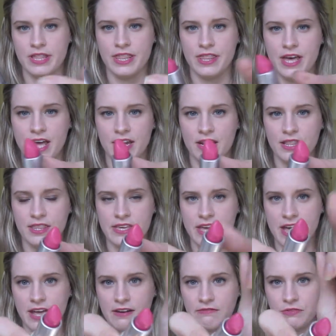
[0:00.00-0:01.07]
than the
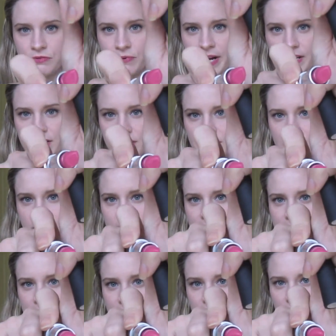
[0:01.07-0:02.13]
head of a regular
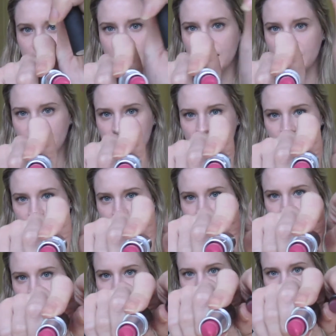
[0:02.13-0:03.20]
lipstick.
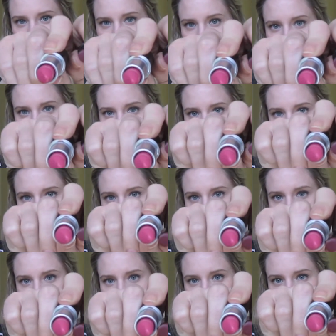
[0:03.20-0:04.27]
So if I compare the
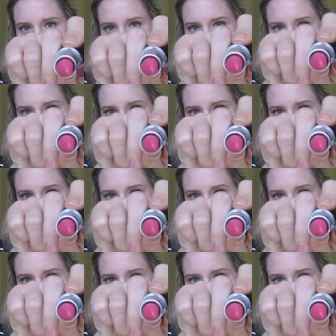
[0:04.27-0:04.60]
two, like,